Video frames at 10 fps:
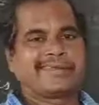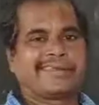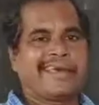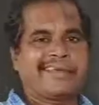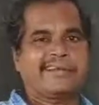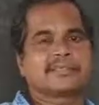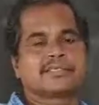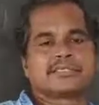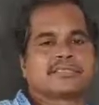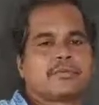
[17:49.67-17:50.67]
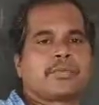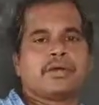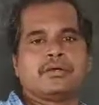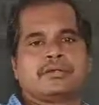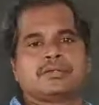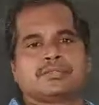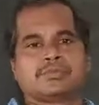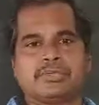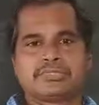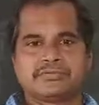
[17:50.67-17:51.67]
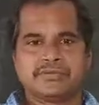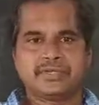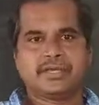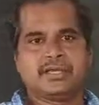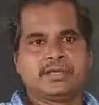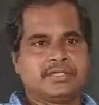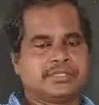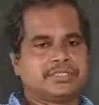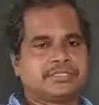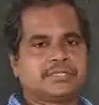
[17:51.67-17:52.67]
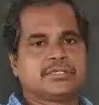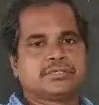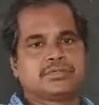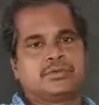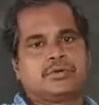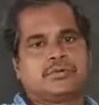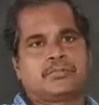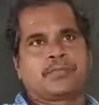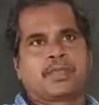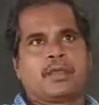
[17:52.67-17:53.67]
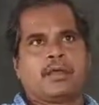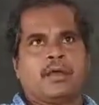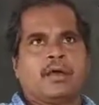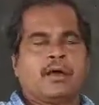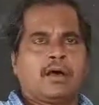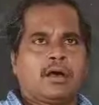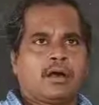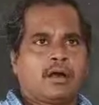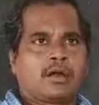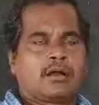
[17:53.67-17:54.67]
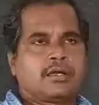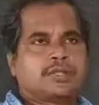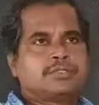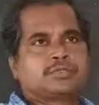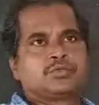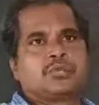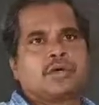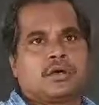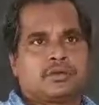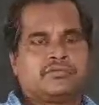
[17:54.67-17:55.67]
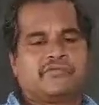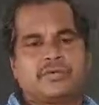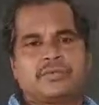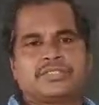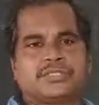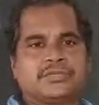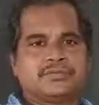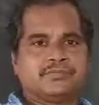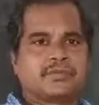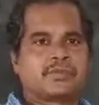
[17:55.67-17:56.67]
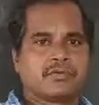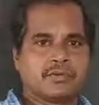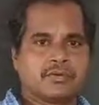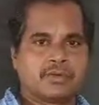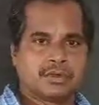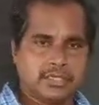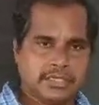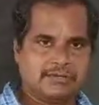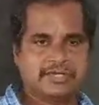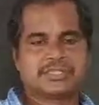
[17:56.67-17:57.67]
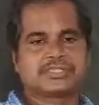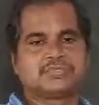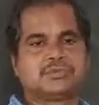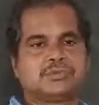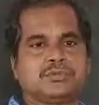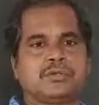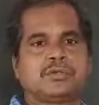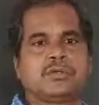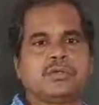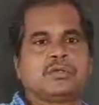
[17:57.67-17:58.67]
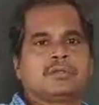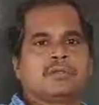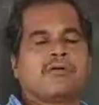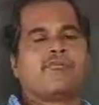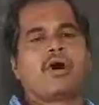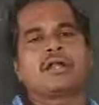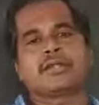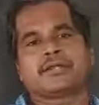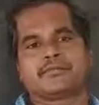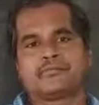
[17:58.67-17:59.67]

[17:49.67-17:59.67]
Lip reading: characteristics of the specific heat. So according to the information in our textbook, the water